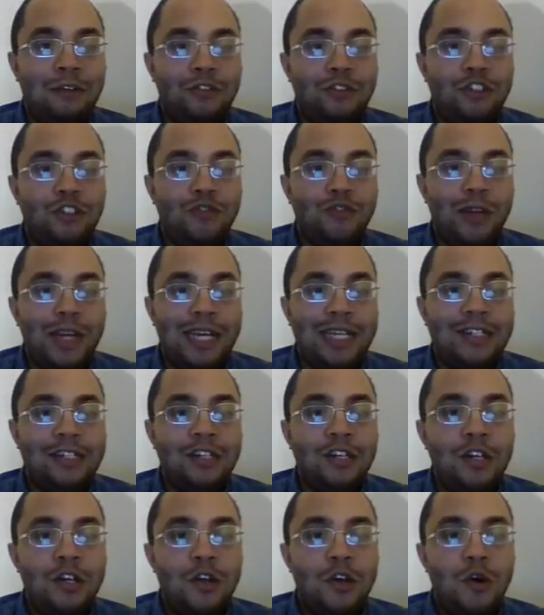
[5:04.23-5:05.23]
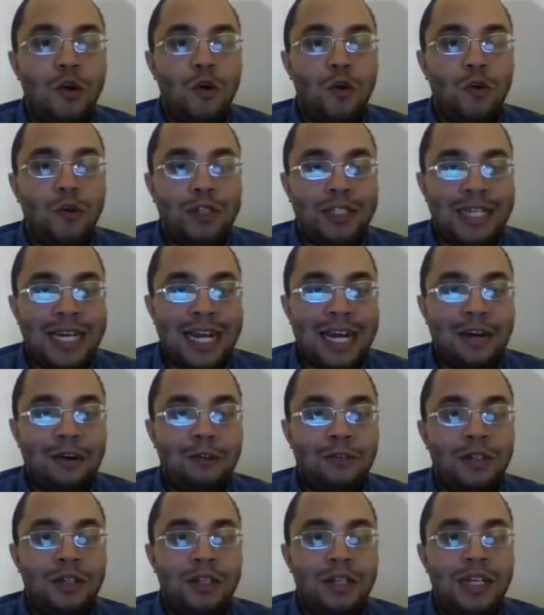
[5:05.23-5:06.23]
straight or
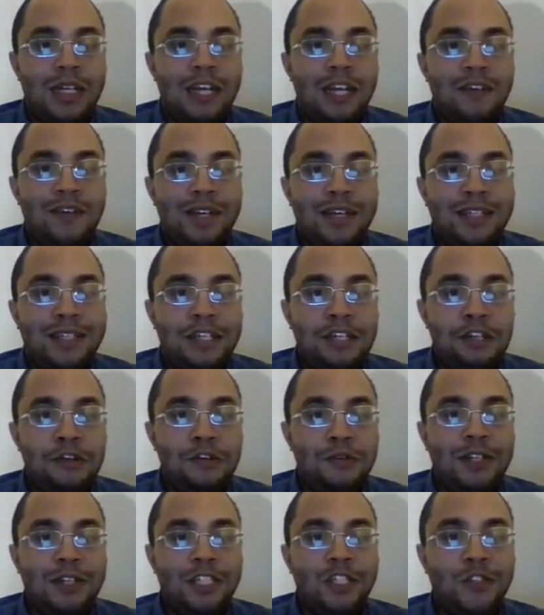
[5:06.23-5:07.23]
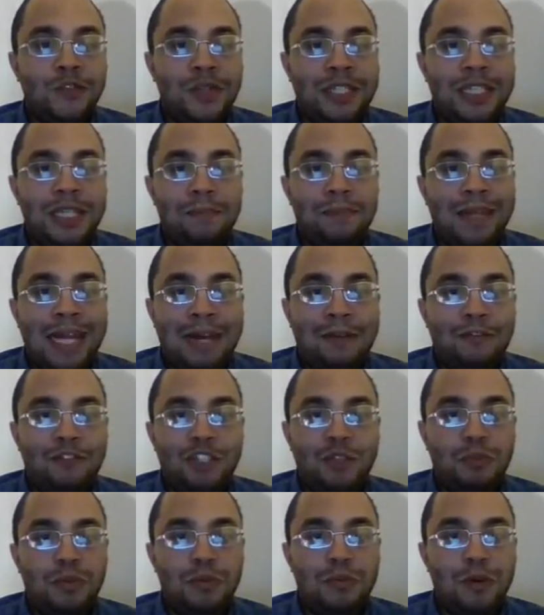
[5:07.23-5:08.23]
down. If we continue going straight, then black will
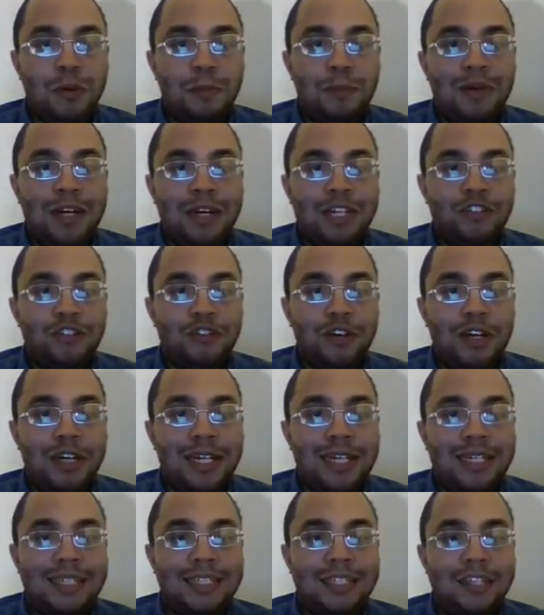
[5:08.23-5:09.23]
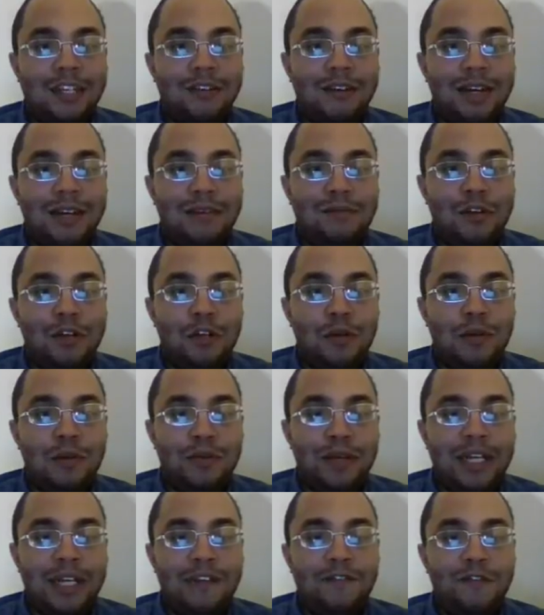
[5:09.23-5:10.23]
just put more pressure on us, all right? We'll
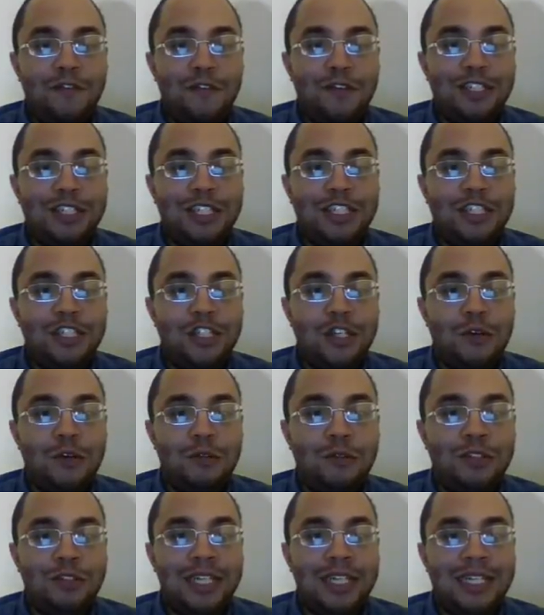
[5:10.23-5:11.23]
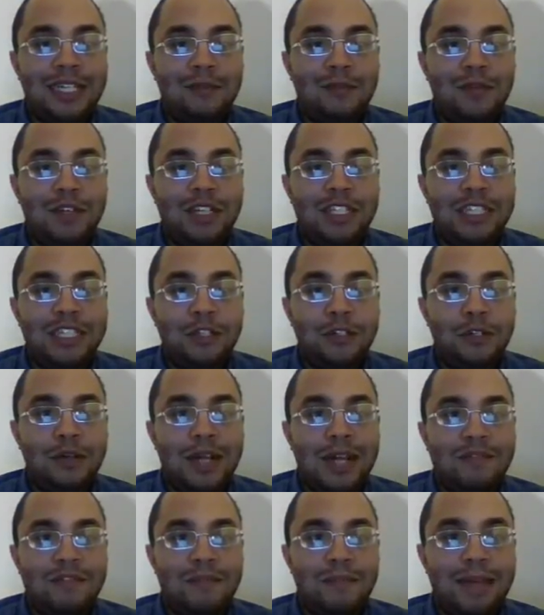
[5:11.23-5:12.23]
reinforce his stones, and then we still
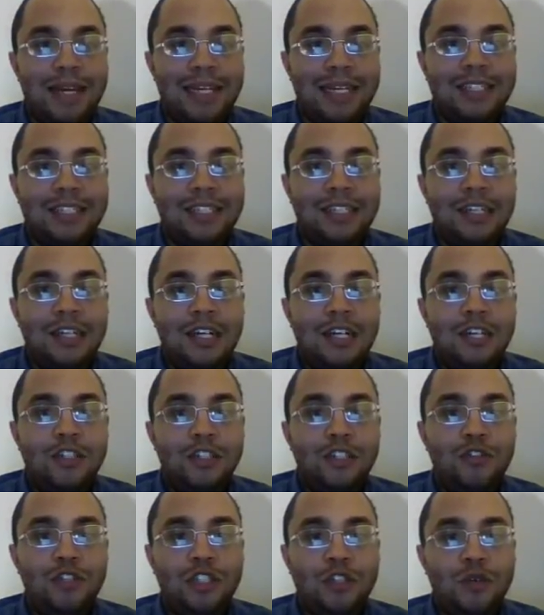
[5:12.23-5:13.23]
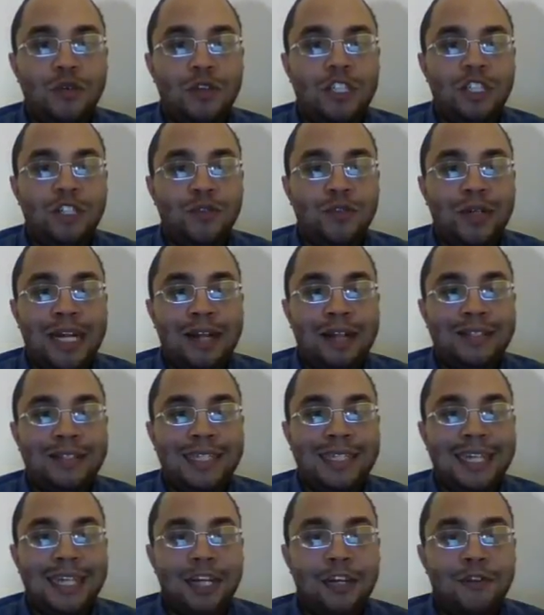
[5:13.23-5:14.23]
don't have a base. So just going straight out is
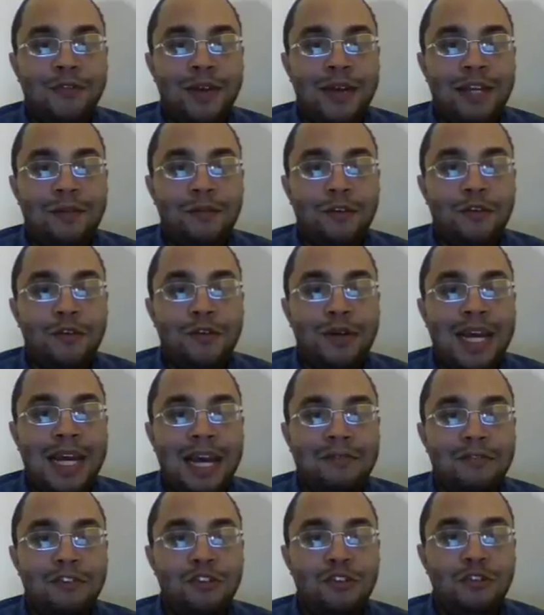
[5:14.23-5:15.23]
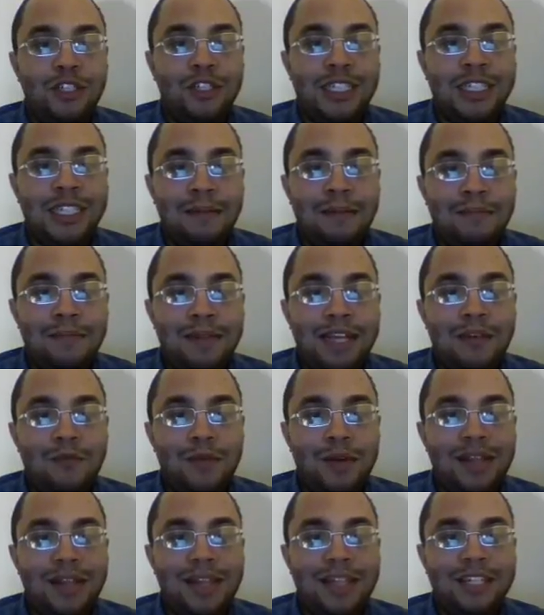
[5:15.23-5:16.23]
not that great. We're going to have to do something
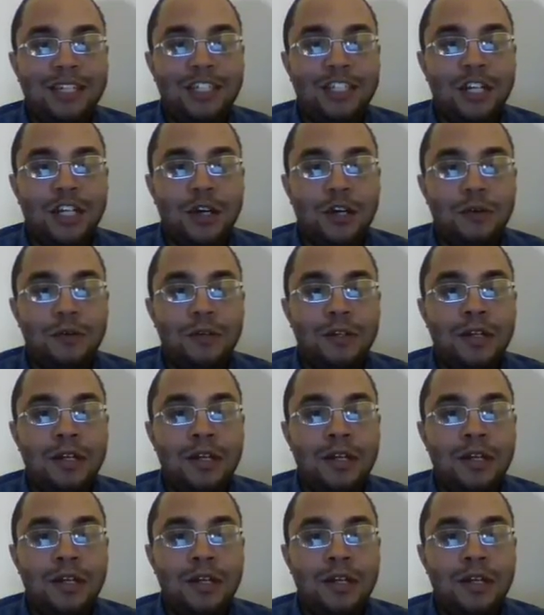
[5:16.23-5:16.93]
with this stone.